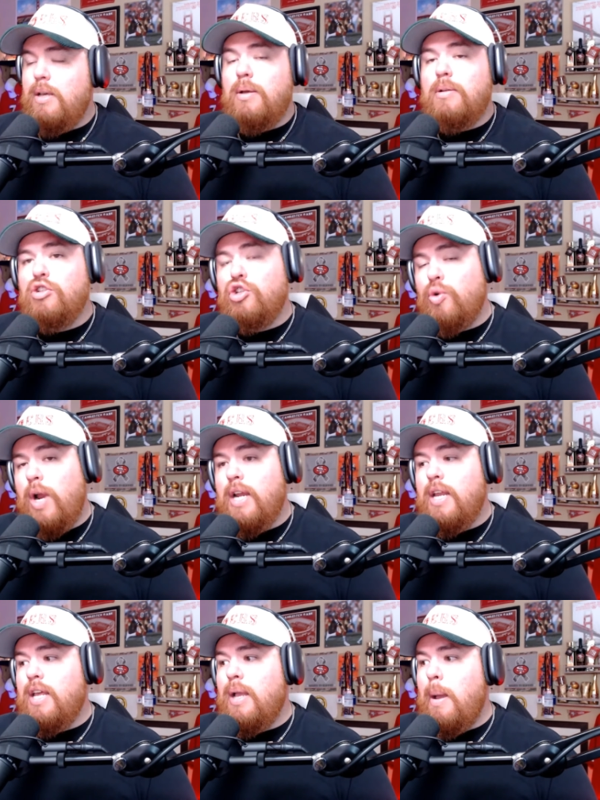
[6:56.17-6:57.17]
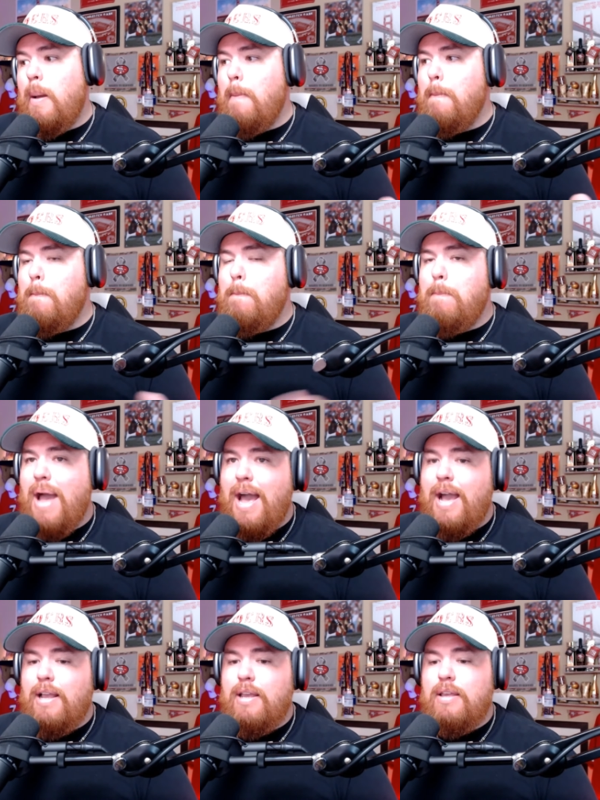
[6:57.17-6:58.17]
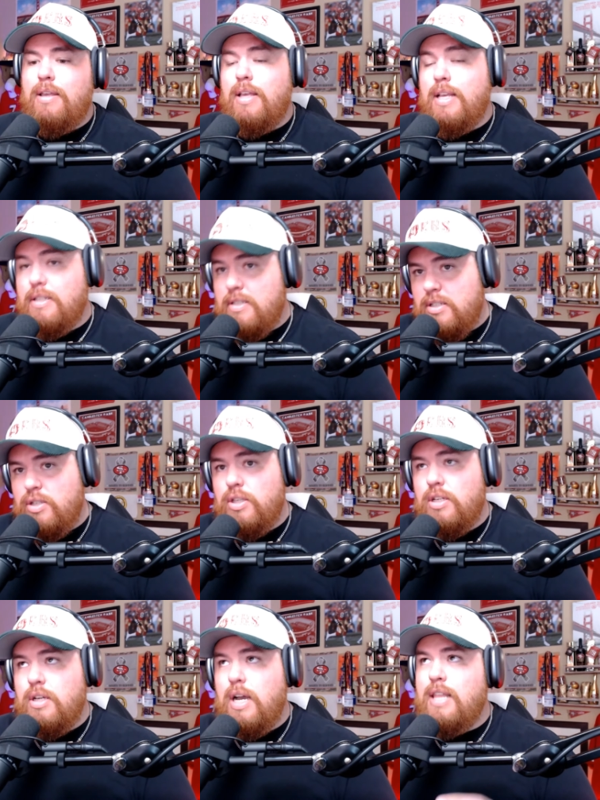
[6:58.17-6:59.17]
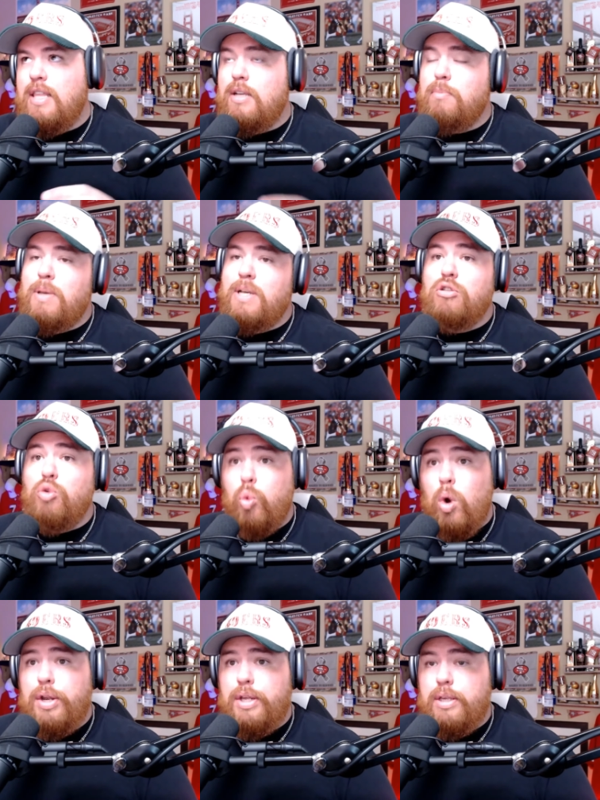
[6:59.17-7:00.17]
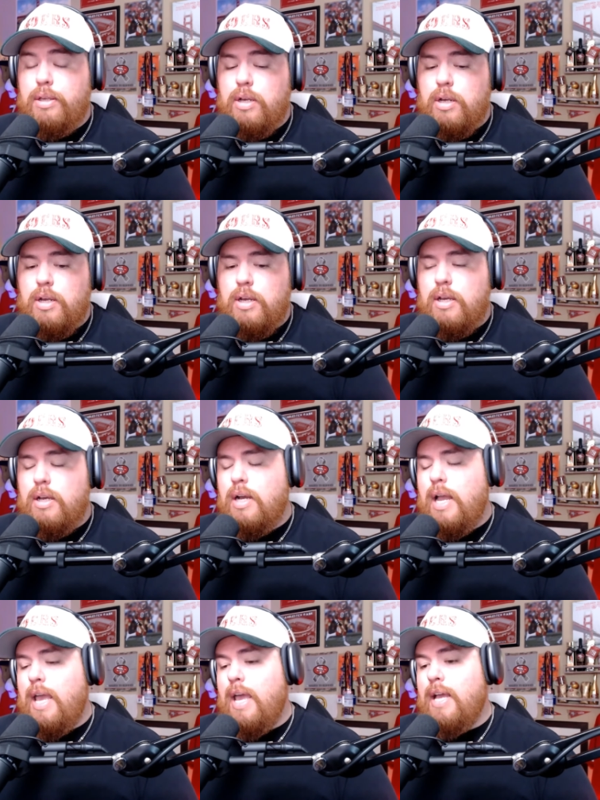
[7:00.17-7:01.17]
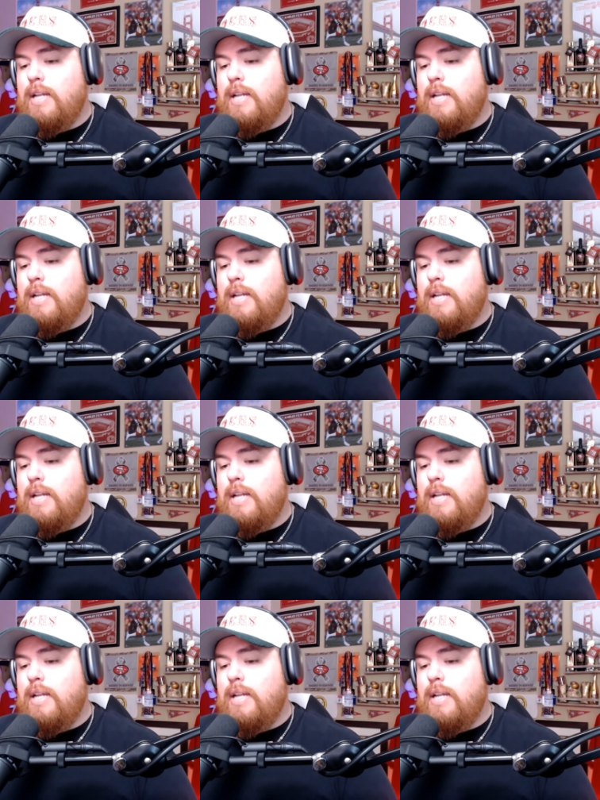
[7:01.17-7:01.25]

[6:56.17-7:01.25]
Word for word: trading back into the, I think, pick 20 and